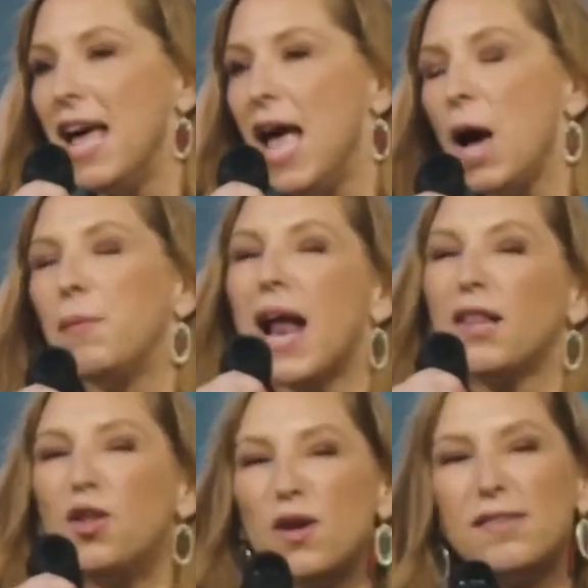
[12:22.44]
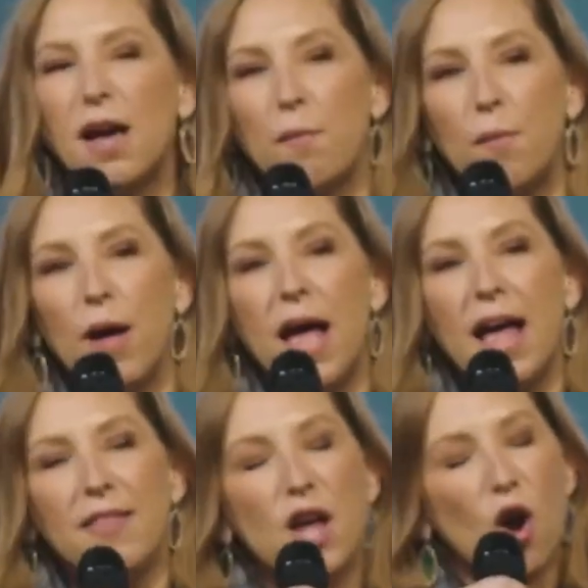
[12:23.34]
And when I looked up
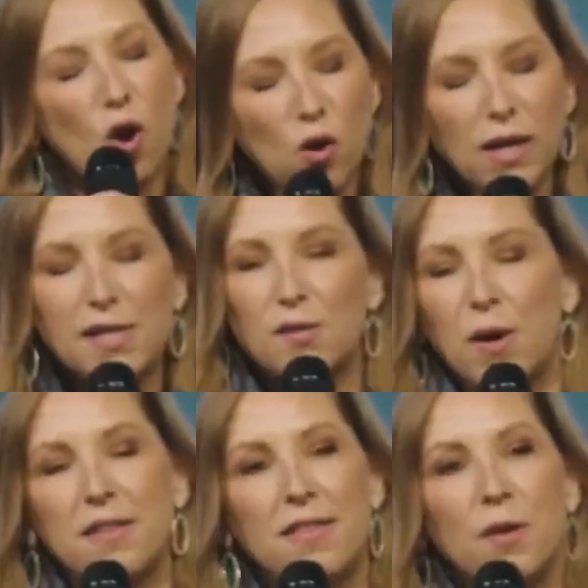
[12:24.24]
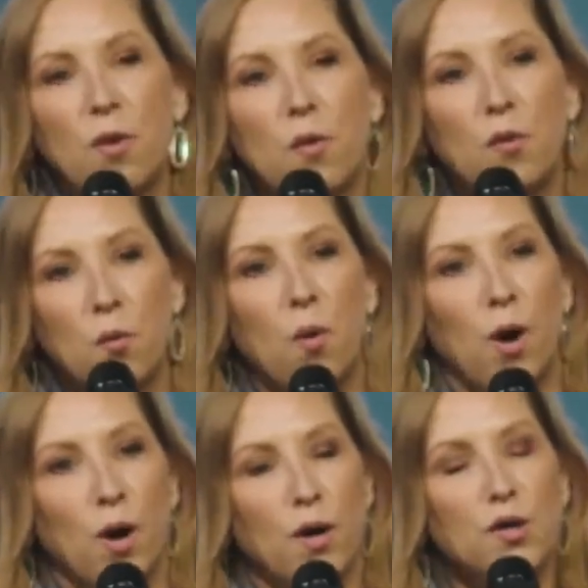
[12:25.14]
the earliest way that they wrote the
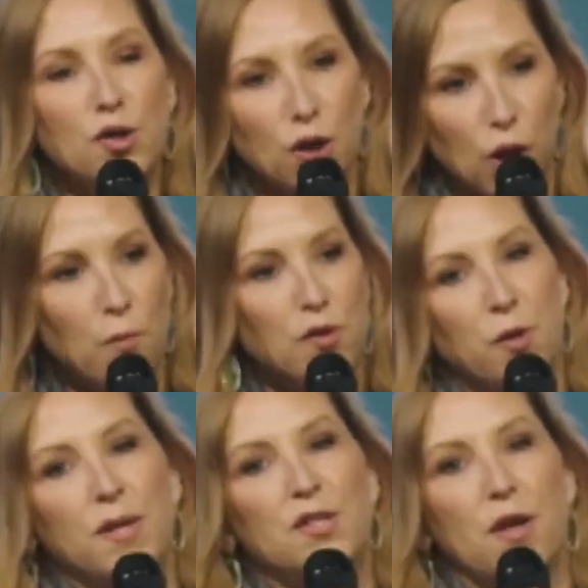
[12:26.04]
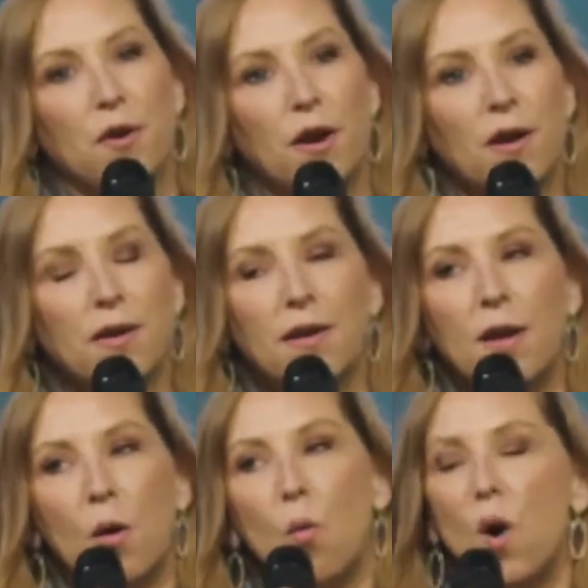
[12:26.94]
word shalom to each other,
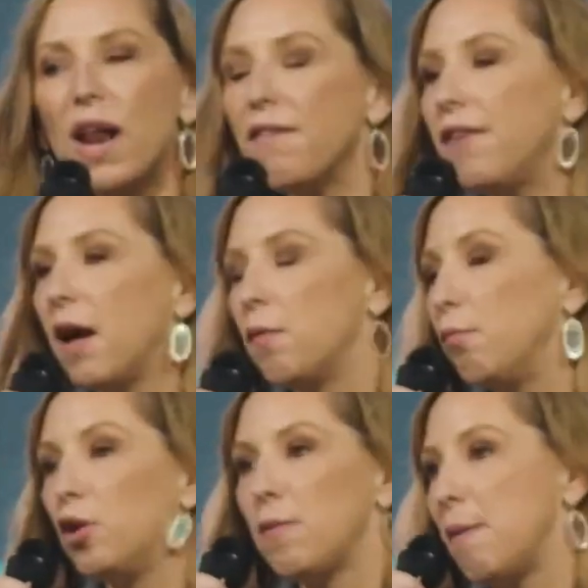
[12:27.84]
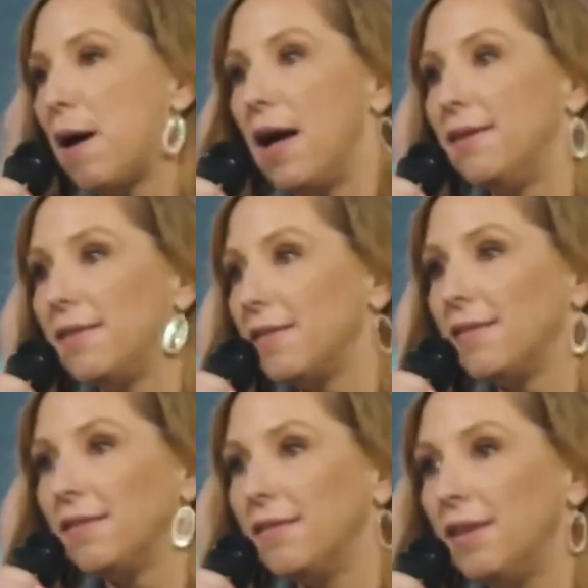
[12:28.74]
what I found blew my mind.
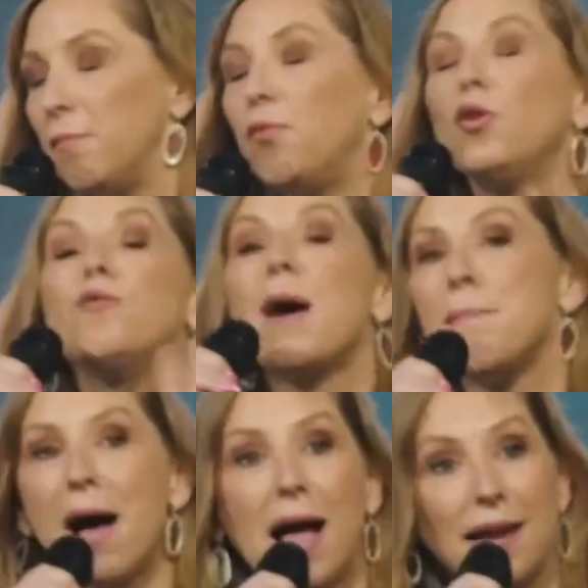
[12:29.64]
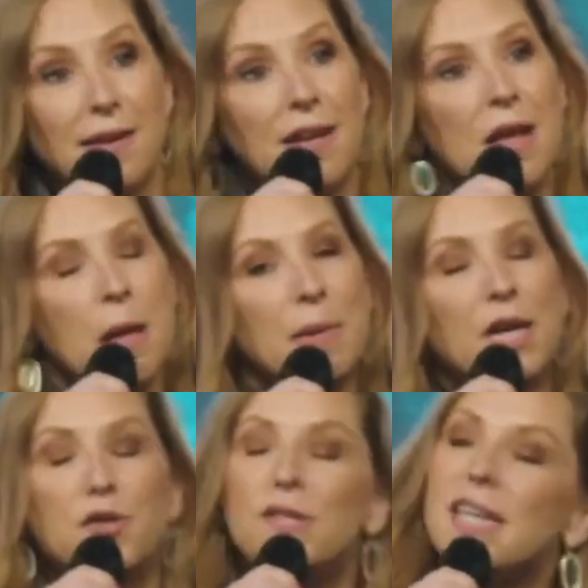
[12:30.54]
It blew my mind
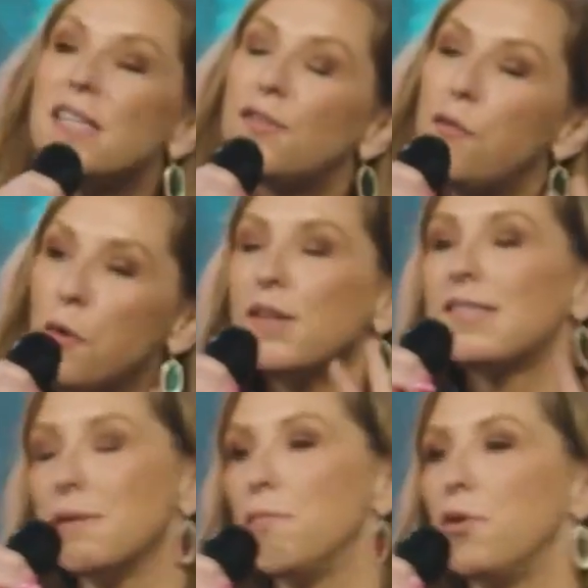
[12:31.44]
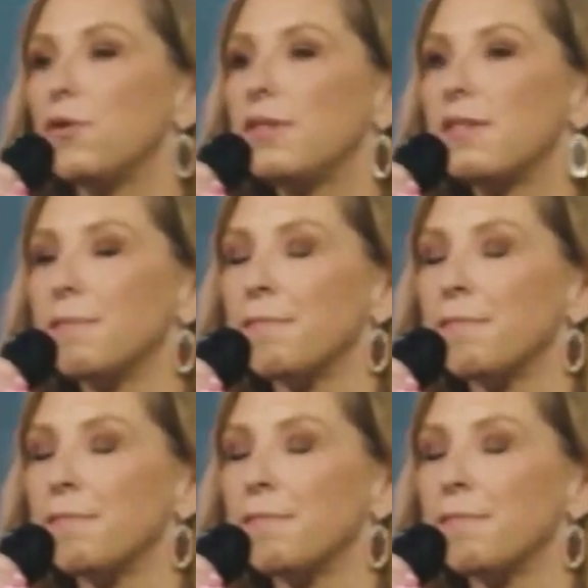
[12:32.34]
because you see, it's four symbols